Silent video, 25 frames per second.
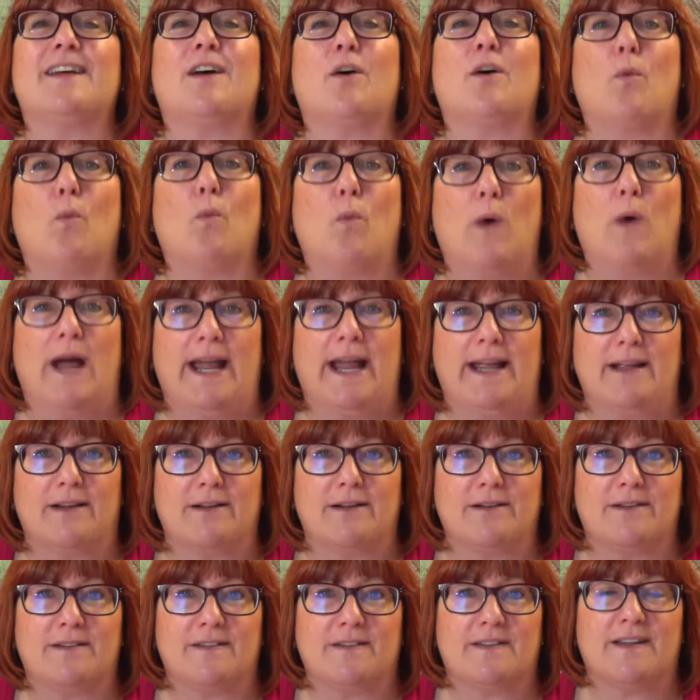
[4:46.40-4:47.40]

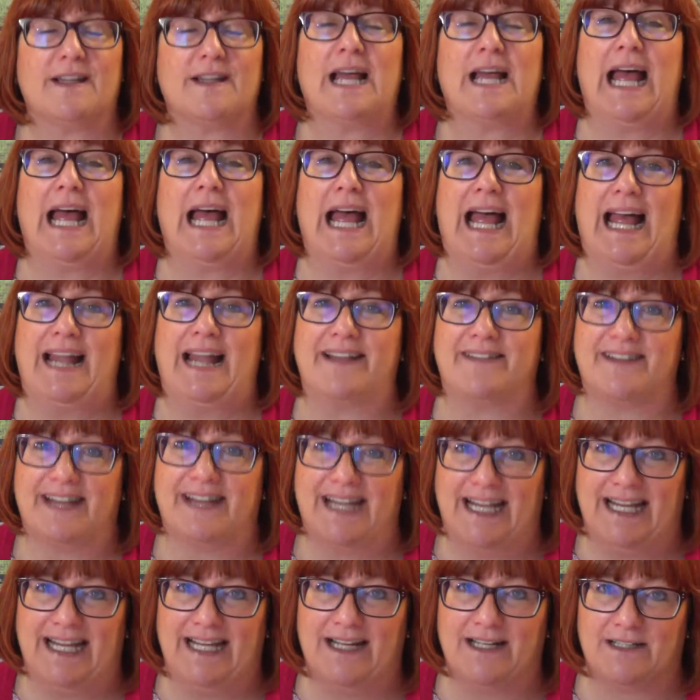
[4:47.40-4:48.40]
Wales, and
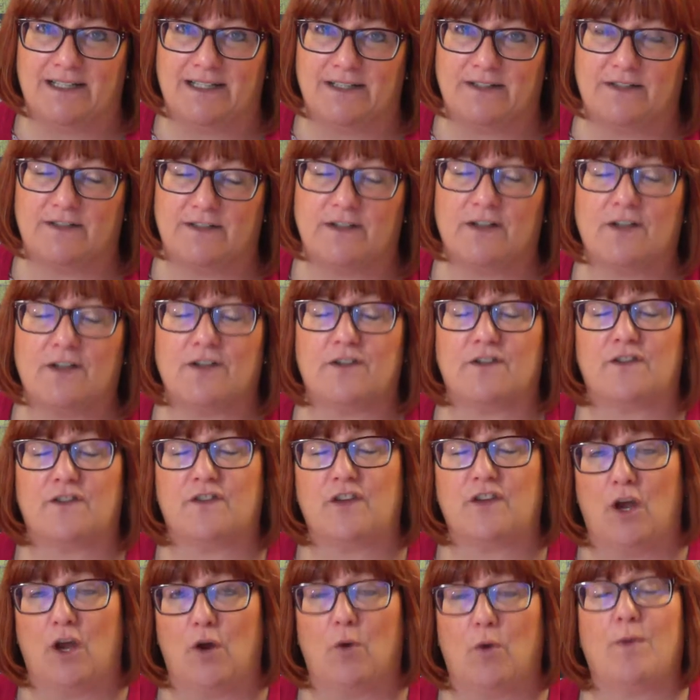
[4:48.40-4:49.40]
England.
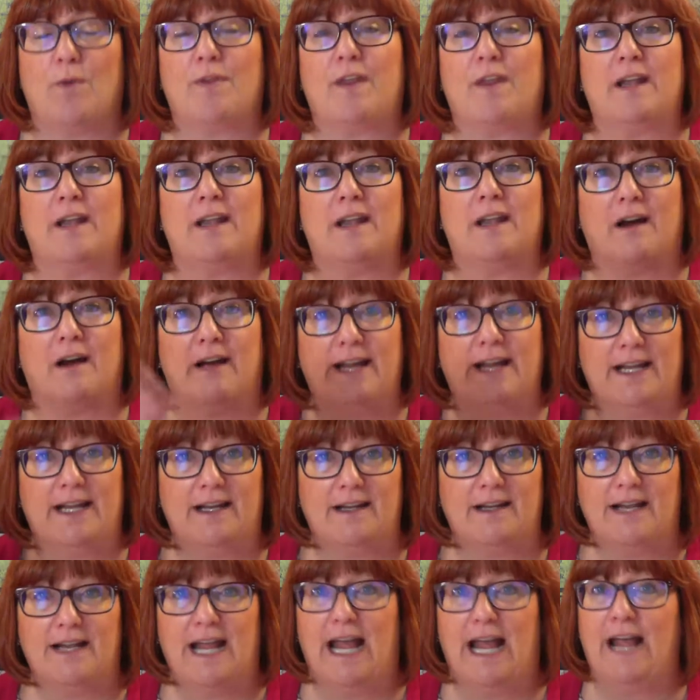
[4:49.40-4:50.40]
So the
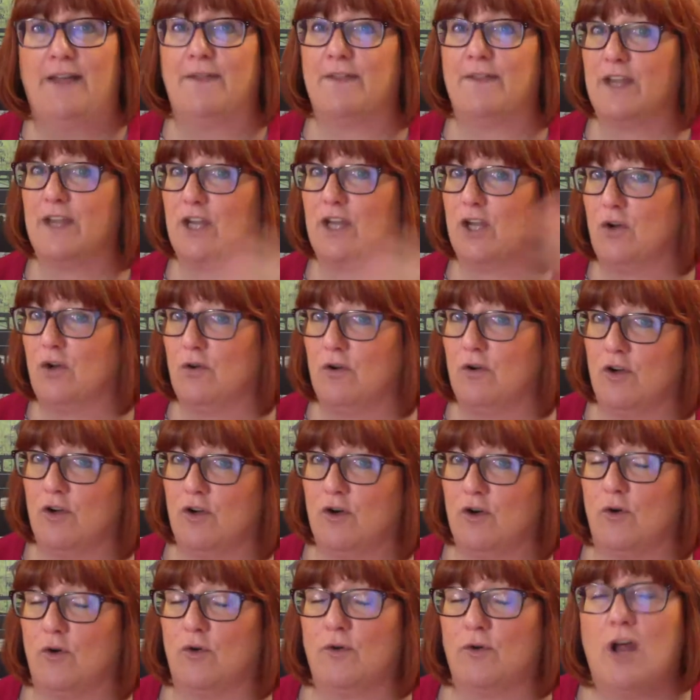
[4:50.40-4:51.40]
lion and the
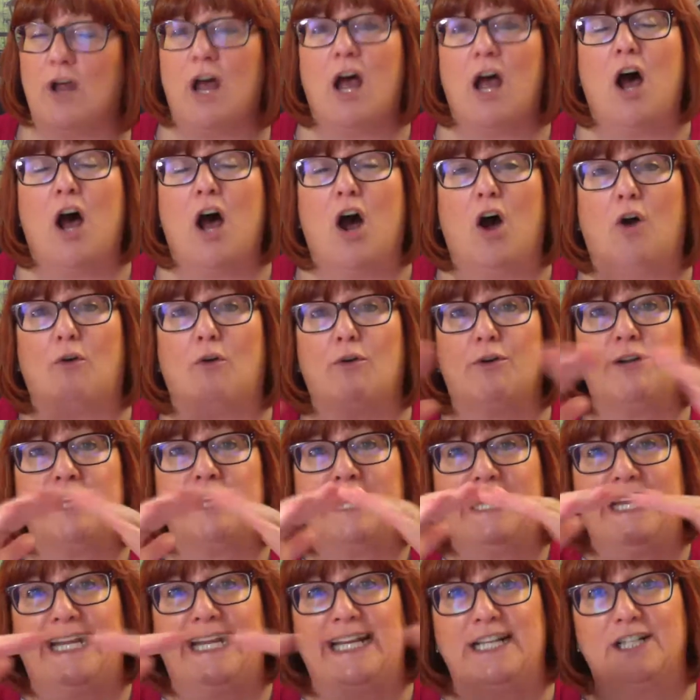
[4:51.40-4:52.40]
unicorn are on
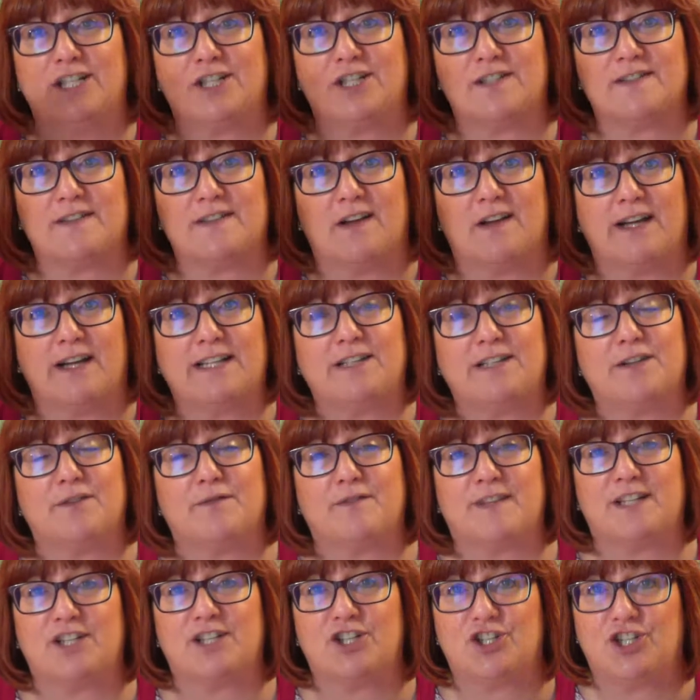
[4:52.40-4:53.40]
each side
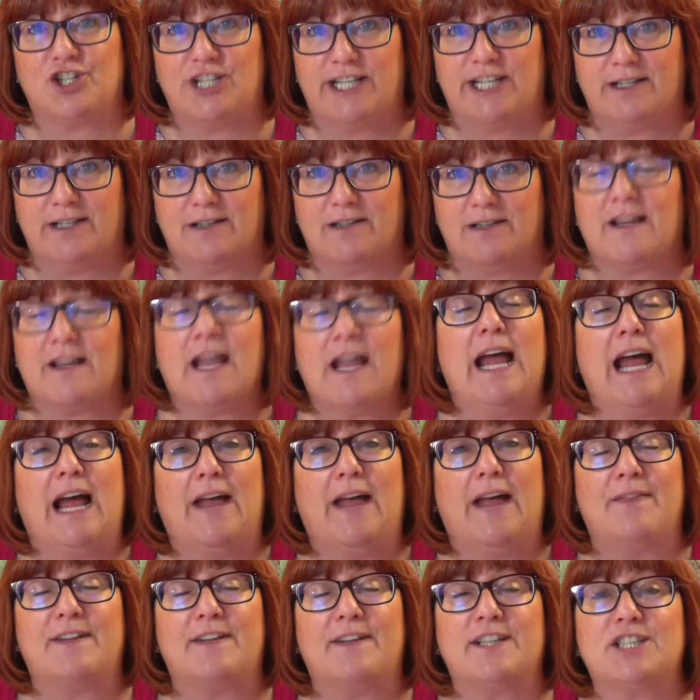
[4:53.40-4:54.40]
of the shield,
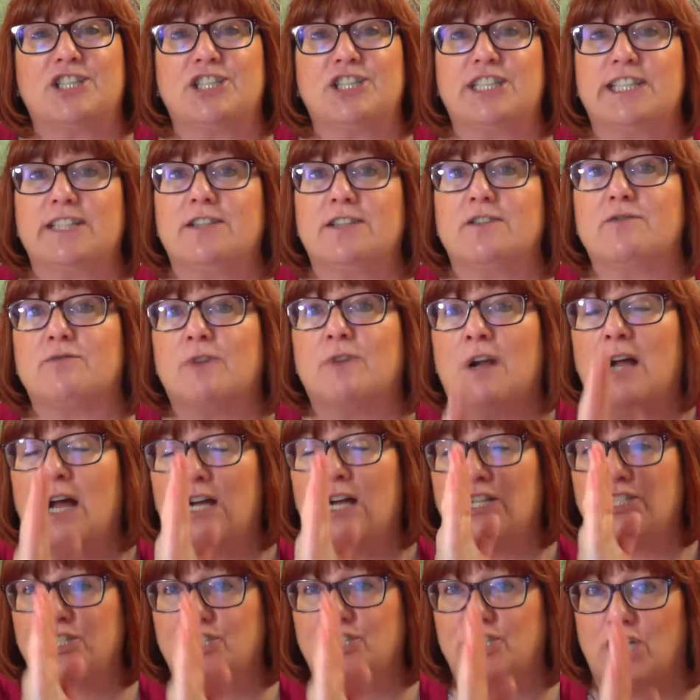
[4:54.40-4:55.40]
and the shield
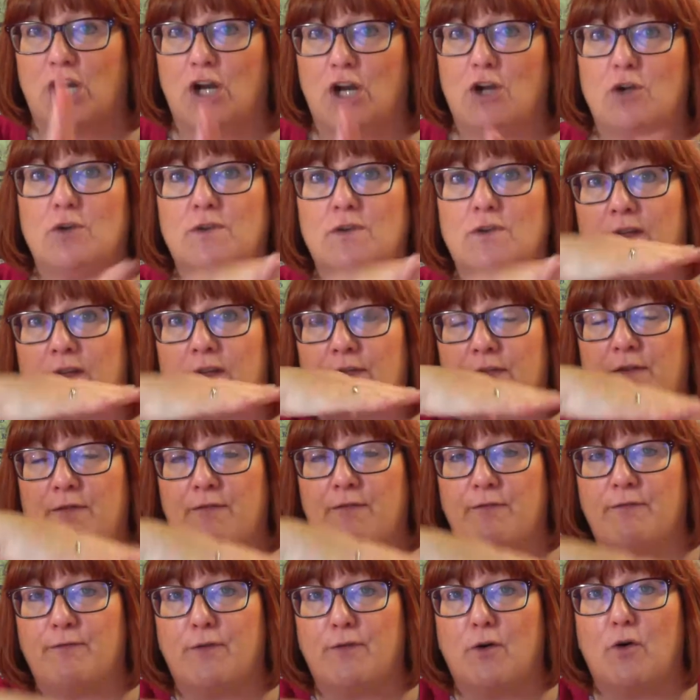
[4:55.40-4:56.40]
shows the
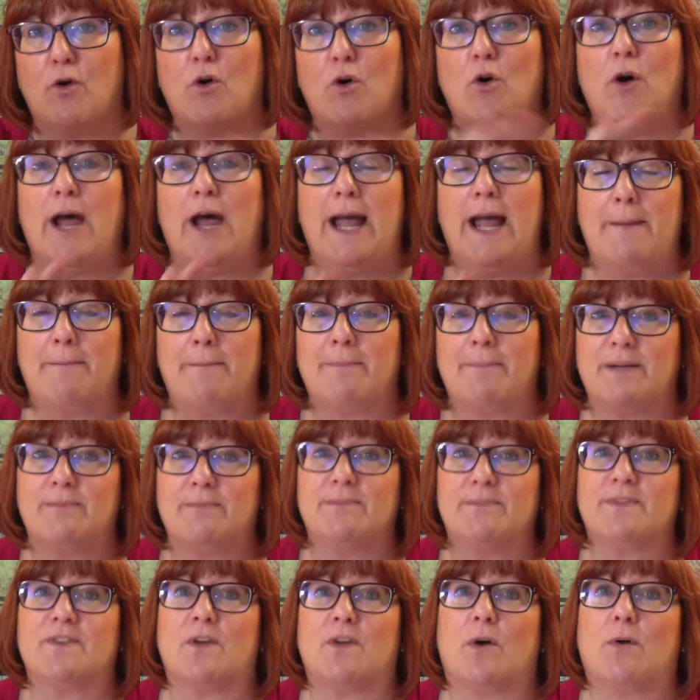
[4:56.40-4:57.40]
4
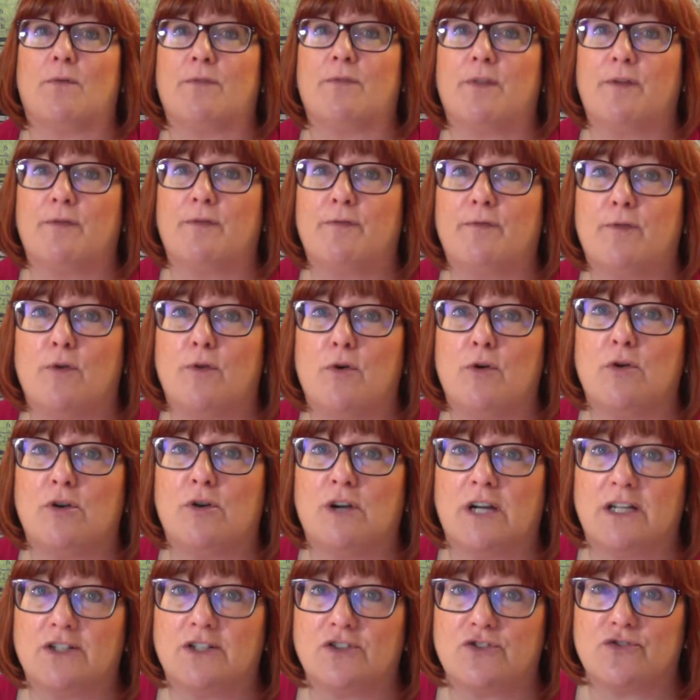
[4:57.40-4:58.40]
emblems of the 4
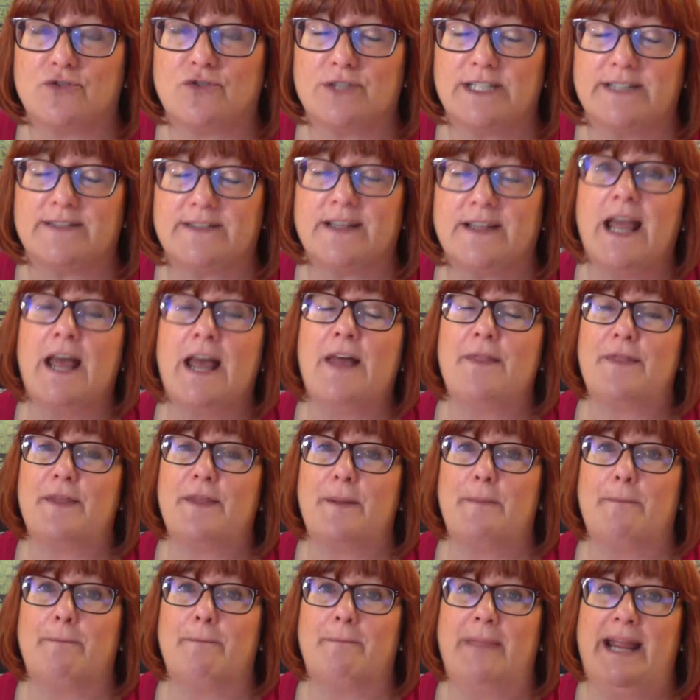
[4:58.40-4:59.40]
countries
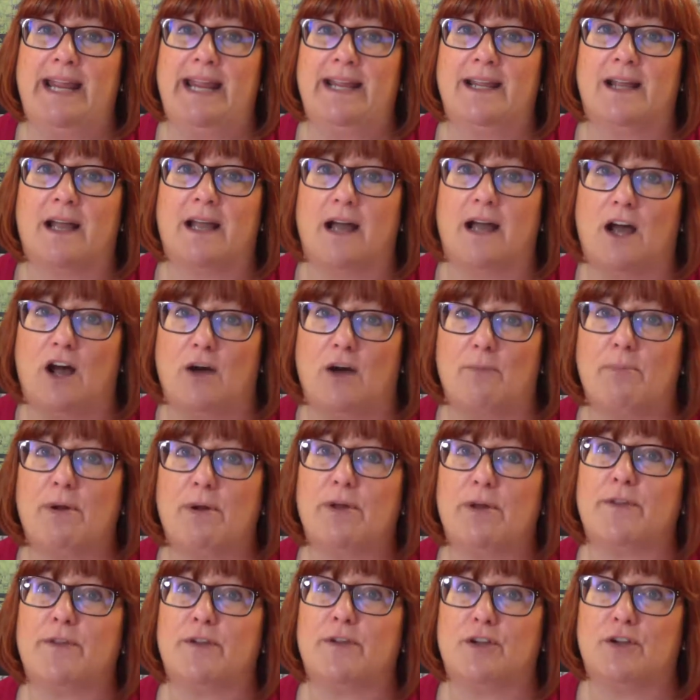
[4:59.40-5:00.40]
that make up
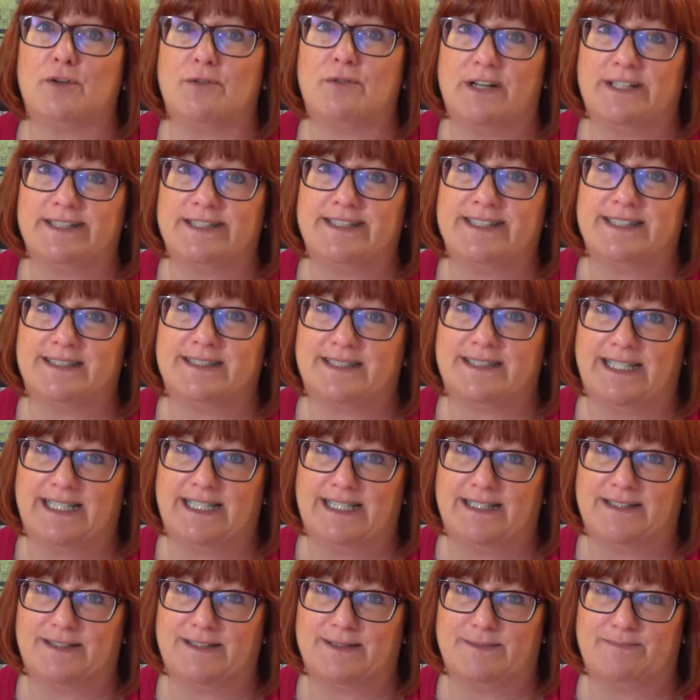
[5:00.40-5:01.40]
the United
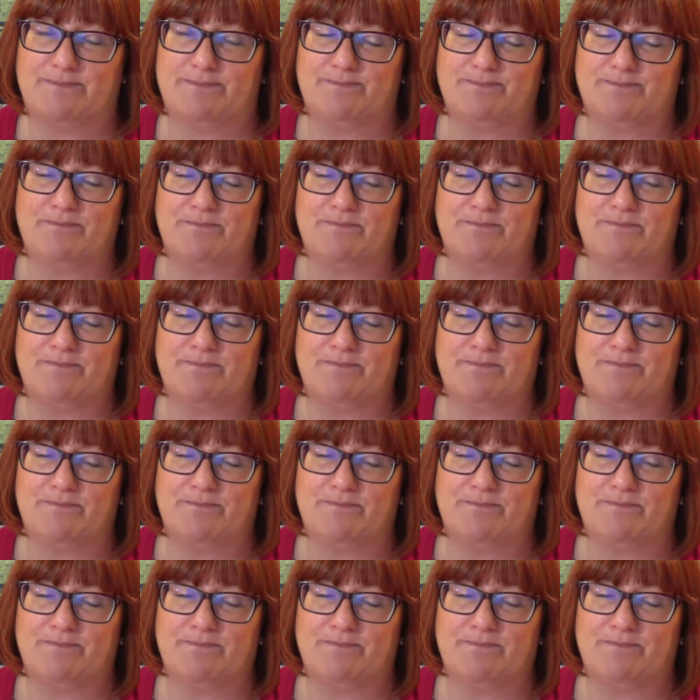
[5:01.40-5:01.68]
Kingdom.